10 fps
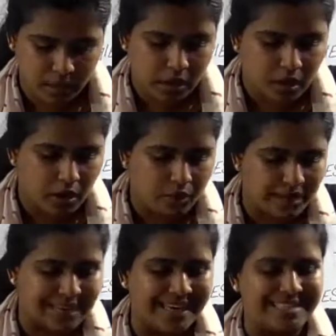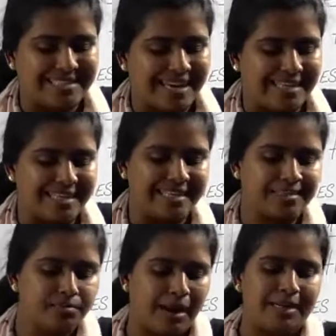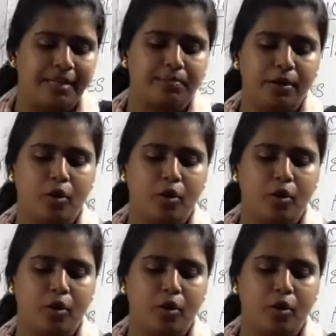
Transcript: Okay, and the next technique is multiple